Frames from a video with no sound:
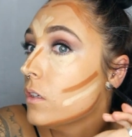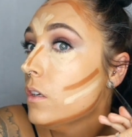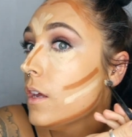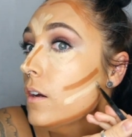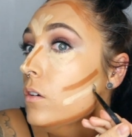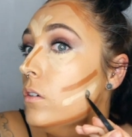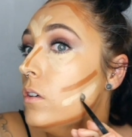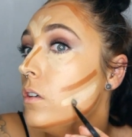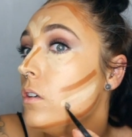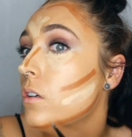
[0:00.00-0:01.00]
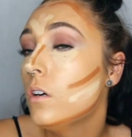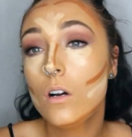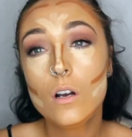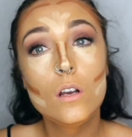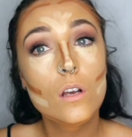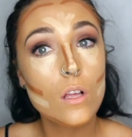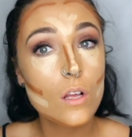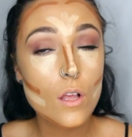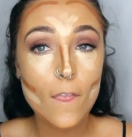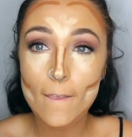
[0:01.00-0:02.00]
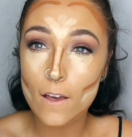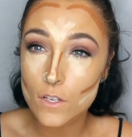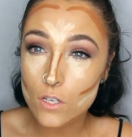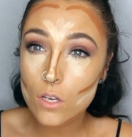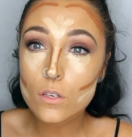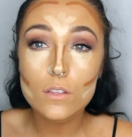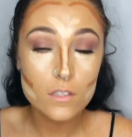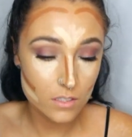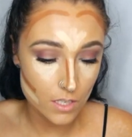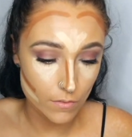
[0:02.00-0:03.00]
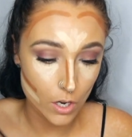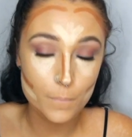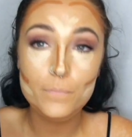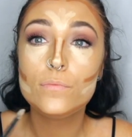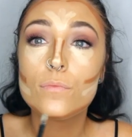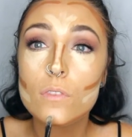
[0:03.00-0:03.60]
Now I know that the serum